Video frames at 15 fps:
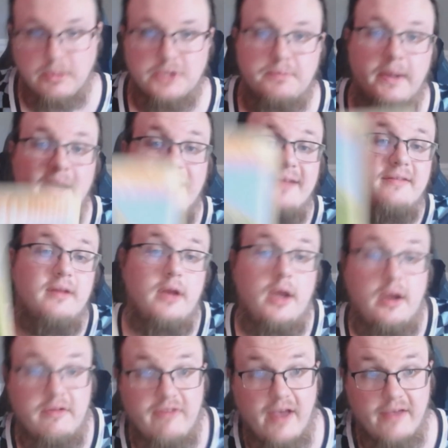by
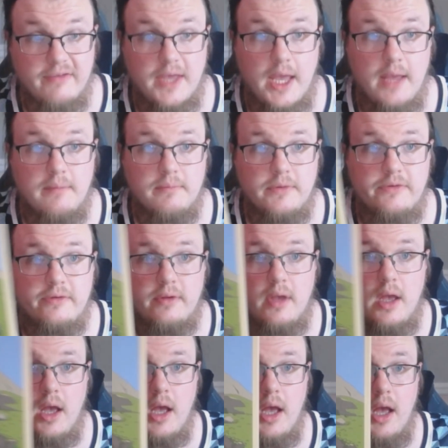1985 Games.
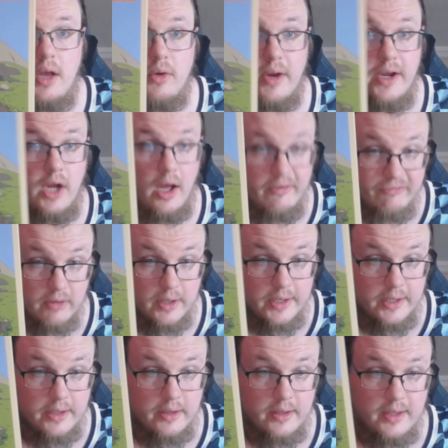Great
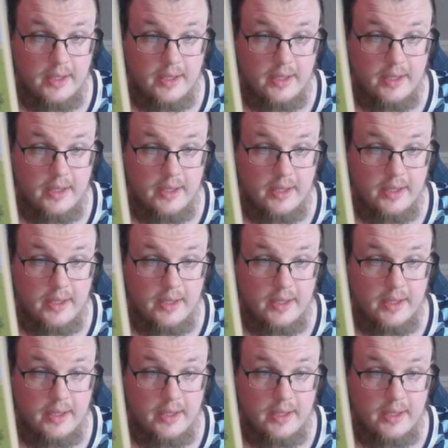offering.